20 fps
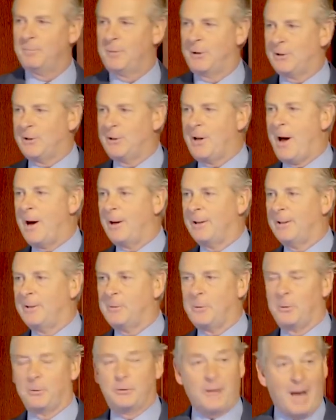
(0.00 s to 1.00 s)
with
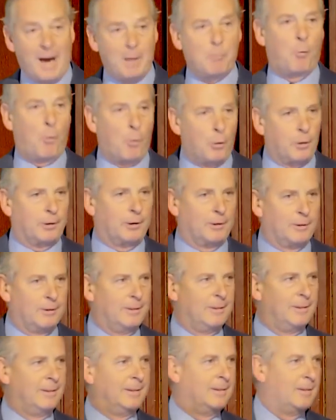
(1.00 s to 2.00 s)
stock called Time Warner,
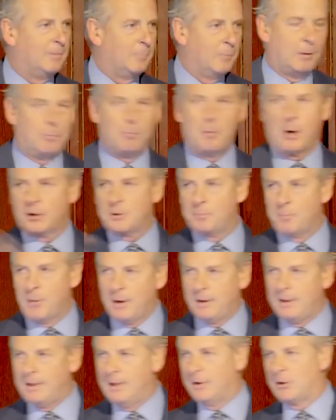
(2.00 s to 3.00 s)
with Bugs
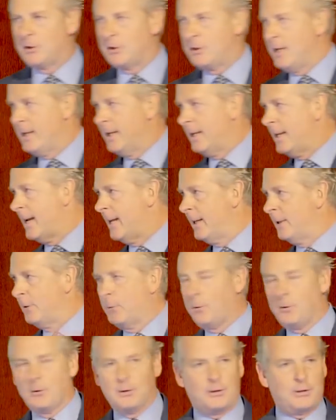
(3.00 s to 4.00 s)
Bunny and CNN
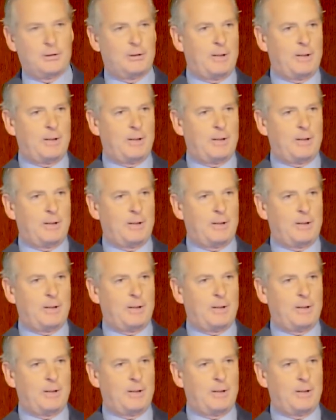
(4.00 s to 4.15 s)
and all the